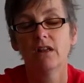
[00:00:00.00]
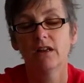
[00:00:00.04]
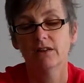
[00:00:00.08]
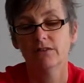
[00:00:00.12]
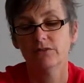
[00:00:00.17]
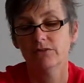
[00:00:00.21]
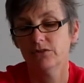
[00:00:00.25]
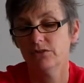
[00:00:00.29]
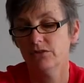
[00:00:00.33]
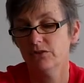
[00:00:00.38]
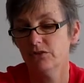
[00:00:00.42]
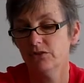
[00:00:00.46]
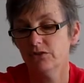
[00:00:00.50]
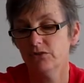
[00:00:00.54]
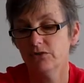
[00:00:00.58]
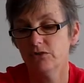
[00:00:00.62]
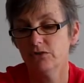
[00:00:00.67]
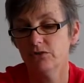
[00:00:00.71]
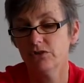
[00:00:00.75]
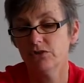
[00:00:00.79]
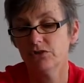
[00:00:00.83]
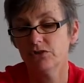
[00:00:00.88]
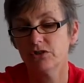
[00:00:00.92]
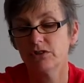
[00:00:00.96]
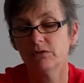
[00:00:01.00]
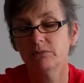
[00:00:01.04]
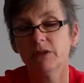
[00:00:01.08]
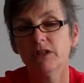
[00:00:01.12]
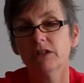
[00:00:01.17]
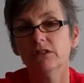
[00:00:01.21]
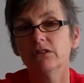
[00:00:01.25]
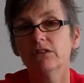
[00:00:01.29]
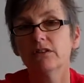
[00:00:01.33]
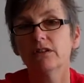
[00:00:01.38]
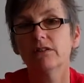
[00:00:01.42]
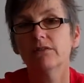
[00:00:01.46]
And you should be
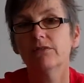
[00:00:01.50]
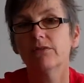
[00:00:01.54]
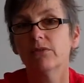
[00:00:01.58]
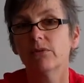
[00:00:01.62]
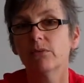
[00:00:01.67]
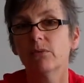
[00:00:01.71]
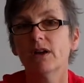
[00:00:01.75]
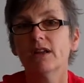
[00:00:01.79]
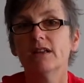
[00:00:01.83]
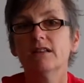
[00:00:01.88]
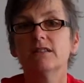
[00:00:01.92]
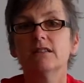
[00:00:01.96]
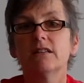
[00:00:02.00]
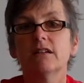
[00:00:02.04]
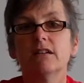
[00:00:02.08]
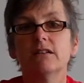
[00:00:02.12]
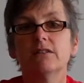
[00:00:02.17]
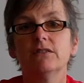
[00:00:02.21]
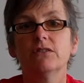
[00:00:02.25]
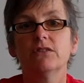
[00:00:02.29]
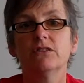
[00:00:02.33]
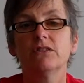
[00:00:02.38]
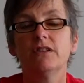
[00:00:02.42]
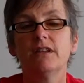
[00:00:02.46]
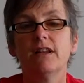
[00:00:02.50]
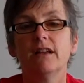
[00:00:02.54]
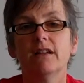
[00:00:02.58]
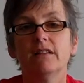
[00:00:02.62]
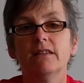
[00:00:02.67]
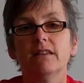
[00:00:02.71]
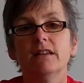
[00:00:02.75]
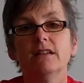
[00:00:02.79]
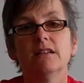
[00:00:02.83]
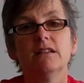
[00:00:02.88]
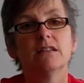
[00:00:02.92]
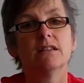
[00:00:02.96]
looking for ways to
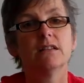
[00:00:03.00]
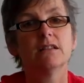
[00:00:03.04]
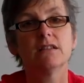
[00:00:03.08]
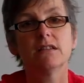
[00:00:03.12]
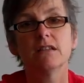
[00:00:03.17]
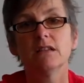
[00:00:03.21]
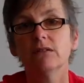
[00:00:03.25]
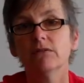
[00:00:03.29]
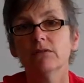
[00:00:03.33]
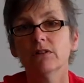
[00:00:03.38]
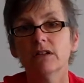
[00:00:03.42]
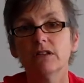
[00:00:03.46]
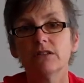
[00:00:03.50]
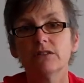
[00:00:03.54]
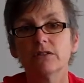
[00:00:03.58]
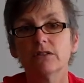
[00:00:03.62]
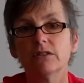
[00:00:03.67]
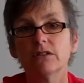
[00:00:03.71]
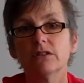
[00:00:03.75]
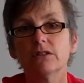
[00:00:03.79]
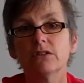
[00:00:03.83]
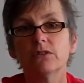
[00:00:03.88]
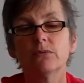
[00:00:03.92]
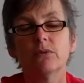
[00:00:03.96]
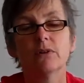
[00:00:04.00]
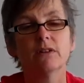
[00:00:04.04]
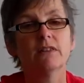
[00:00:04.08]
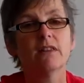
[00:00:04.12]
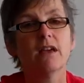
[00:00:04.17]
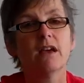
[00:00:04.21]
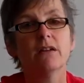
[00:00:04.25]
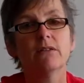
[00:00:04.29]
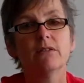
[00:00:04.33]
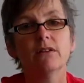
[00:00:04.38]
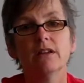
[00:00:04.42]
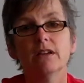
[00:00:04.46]
understand the existing research, what
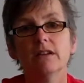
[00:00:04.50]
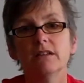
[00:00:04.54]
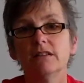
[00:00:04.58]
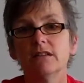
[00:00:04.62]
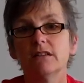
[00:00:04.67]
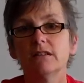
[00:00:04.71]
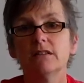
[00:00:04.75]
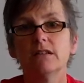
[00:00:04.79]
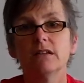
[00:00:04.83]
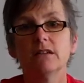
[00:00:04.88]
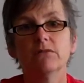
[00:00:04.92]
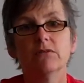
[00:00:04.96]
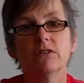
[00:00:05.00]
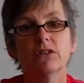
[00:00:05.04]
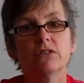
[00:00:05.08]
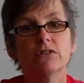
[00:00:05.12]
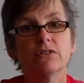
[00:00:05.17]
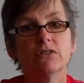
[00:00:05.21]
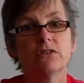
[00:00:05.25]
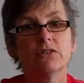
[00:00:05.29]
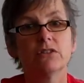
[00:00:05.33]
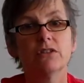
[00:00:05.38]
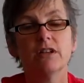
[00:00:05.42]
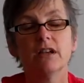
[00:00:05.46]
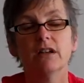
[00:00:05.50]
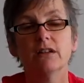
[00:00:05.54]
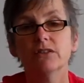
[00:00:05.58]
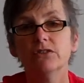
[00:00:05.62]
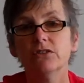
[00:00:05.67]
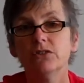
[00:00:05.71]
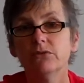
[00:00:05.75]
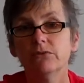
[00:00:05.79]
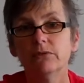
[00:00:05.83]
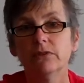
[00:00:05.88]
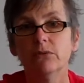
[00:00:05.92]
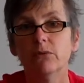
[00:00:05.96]
that existing research
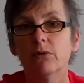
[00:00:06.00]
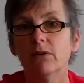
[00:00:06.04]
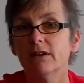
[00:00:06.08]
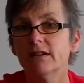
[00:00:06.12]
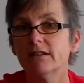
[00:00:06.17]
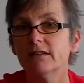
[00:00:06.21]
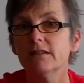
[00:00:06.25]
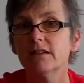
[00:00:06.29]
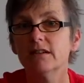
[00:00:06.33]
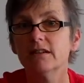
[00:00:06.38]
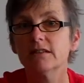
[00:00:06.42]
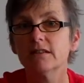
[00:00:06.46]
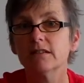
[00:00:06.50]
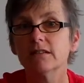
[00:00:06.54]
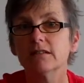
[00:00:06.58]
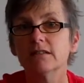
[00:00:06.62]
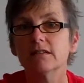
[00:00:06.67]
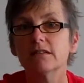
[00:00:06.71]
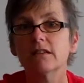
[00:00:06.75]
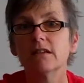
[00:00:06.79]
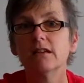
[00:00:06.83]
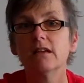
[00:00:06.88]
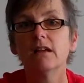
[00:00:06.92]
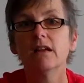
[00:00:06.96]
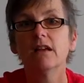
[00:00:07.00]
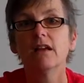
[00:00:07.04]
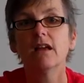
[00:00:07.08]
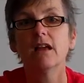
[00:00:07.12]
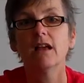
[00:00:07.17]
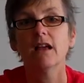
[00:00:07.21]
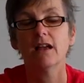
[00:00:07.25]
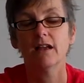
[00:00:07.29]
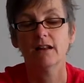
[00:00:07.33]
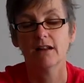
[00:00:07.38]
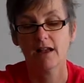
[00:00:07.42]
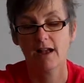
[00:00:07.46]
tells you and what it doesn't,
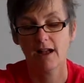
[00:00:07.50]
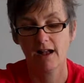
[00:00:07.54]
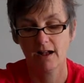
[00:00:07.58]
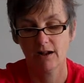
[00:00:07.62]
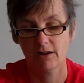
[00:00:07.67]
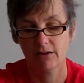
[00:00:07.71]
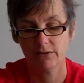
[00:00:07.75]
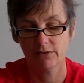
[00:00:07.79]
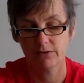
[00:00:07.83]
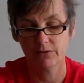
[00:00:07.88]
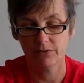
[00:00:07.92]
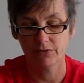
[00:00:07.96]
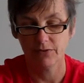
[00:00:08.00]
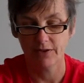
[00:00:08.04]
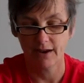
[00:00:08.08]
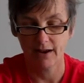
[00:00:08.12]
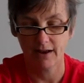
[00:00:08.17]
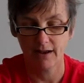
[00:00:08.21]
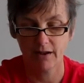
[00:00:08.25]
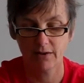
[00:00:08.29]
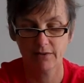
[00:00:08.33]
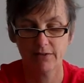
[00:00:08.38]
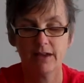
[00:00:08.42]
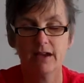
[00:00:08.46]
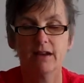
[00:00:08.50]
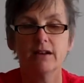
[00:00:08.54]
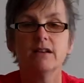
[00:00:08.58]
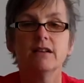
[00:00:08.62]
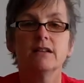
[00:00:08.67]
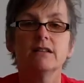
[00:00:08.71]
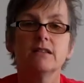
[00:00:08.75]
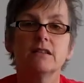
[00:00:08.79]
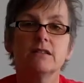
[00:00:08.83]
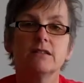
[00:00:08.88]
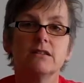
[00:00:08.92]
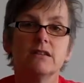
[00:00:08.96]
and how that
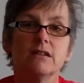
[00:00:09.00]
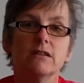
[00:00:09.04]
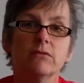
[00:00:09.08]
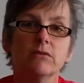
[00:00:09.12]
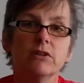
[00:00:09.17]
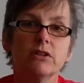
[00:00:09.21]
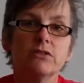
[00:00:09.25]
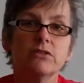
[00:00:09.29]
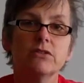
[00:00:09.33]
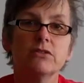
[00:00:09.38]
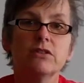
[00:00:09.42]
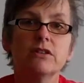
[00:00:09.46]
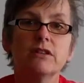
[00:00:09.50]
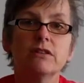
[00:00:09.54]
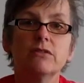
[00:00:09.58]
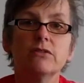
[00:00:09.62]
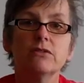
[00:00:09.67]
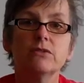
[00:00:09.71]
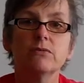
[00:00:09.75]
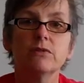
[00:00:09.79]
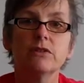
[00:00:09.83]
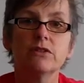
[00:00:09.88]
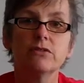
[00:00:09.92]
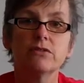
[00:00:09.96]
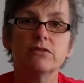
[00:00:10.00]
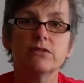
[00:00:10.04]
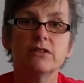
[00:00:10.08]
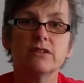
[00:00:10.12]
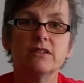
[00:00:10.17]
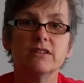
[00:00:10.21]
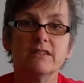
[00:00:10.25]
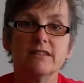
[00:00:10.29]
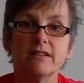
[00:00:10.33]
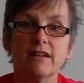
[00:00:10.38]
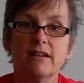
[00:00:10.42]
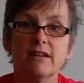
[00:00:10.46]
existing research and those research
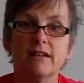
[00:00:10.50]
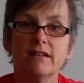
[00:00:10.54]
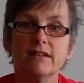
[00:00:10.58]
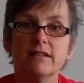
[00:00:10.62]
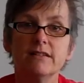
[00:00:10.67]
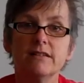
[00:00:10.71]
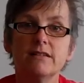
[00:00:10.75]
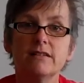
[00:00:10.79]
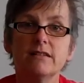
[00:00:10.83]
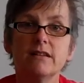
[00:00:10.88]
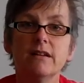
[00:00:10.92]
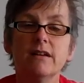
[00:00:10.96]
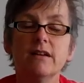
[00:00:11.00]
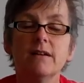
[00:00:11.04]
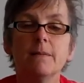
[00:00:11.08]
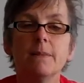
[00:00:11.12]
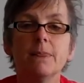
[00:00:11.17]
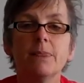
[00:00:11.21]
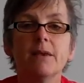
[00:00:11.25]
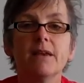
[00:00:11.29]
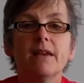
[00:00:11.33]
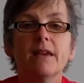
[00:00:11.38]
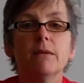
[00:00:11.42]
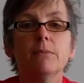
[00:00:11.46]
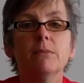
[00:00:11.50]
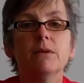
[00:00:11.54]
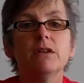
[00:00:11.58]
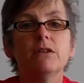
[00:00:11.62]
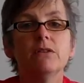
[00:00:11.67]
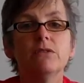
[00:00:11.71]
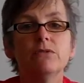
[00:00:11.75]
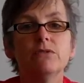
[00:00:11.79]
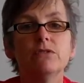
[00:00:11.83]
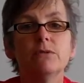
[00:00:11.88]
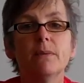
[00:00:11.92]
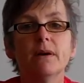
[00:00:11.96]
designs can be
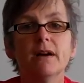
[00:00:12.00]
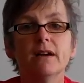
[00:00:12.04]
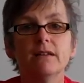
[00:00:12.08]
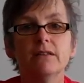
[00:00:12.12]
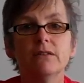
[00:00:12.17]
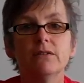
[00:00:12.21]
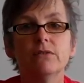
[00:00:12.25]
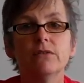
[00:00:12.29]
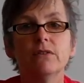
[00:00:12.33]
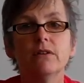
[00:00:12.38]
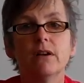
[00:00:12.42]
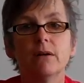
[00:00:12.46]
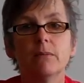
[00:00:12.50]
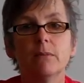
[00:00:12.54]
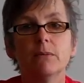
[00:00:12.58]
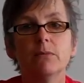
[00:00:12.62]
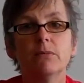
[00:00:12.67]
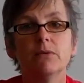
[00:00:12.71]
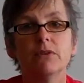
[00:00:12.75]
used by you to come up